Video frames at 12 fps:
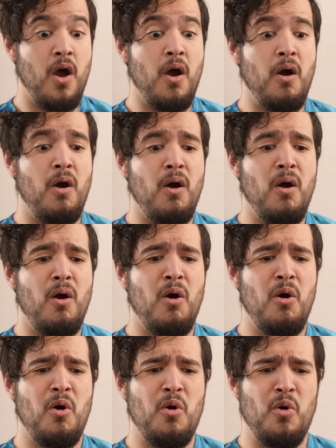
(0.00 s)

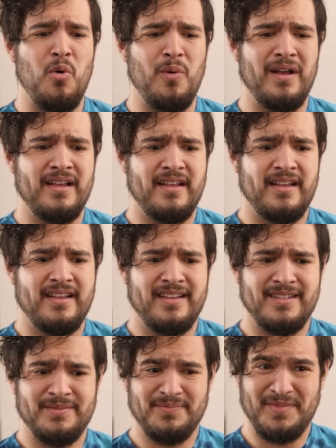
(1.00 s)
Oh,
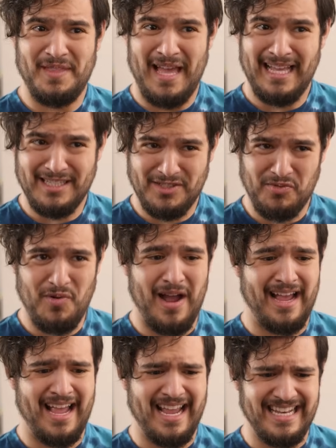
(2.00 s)
that's
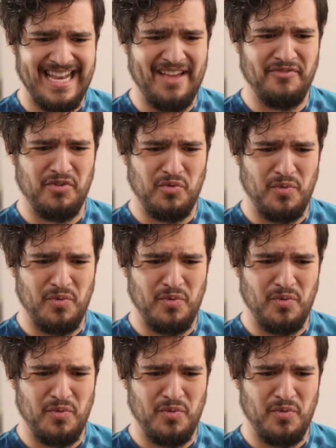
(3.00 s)
why I never